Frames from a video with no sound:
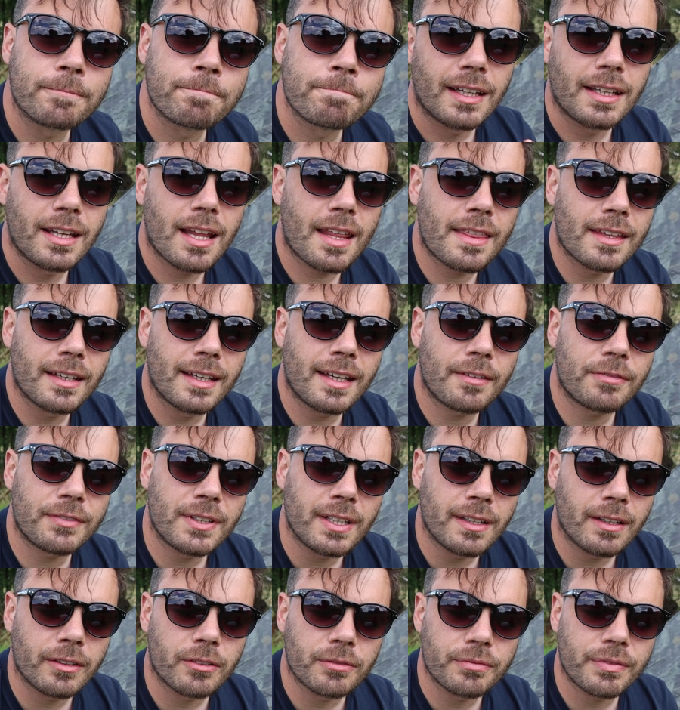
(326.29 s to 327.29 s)
Another
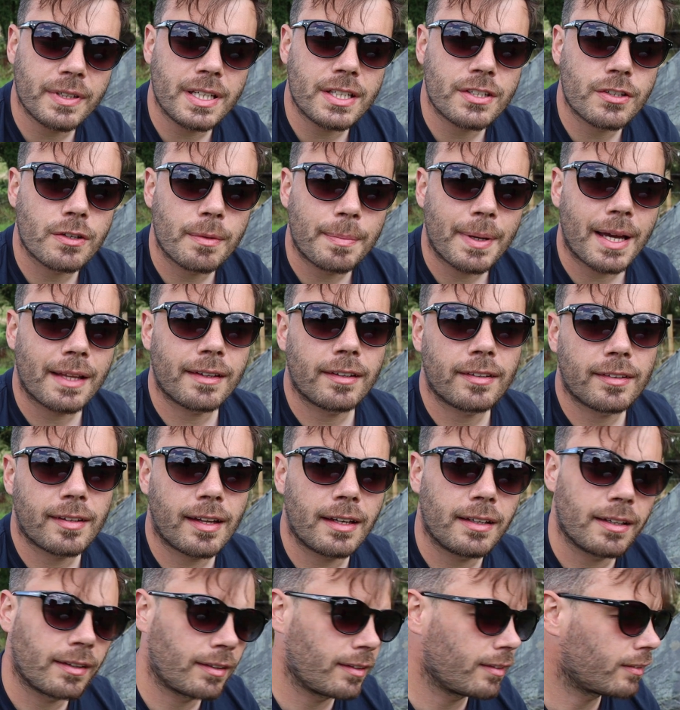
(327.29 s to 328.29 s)
nifty little feature about this
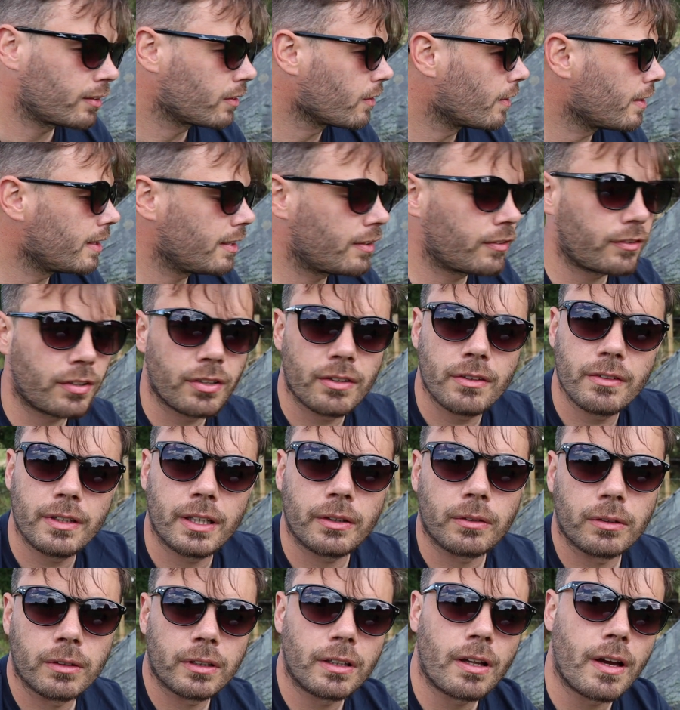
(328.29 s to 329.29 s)
tent is it's got these 2
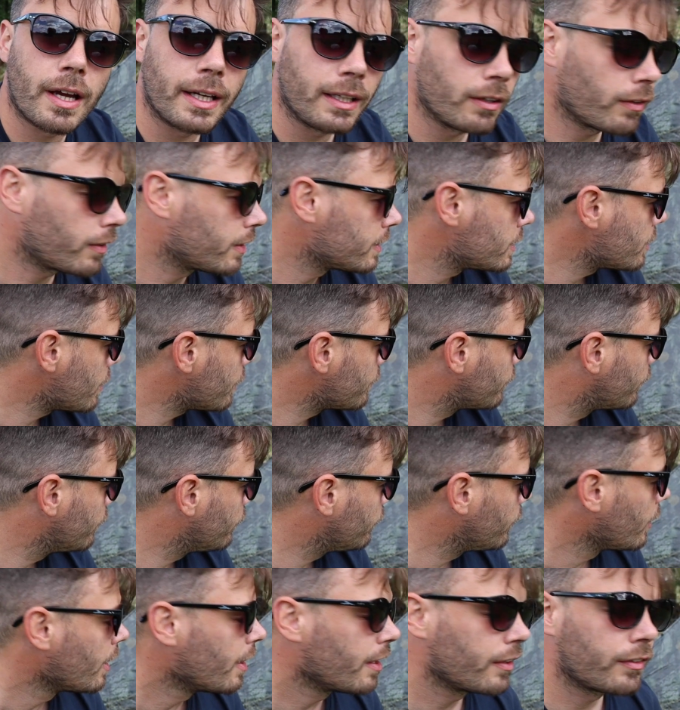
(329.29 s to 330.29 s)
little line lock
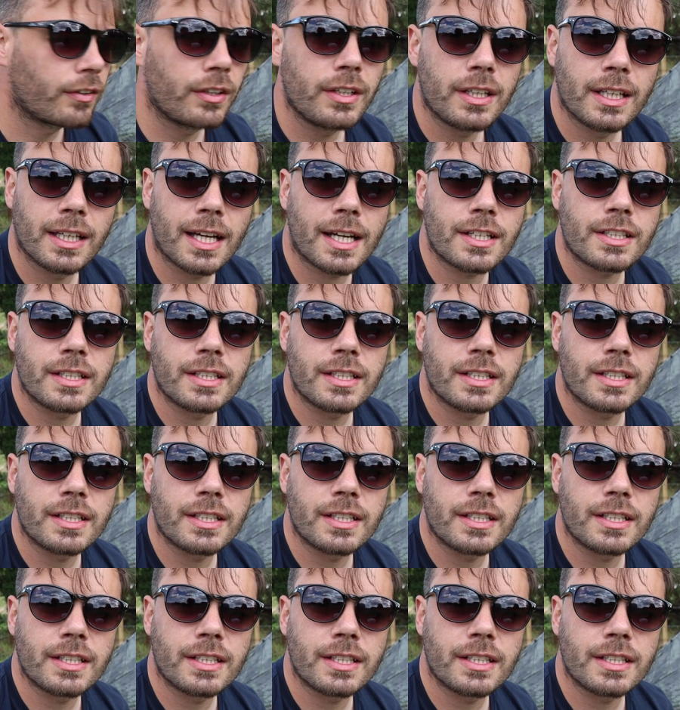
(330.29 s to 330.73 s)
adjusters so you can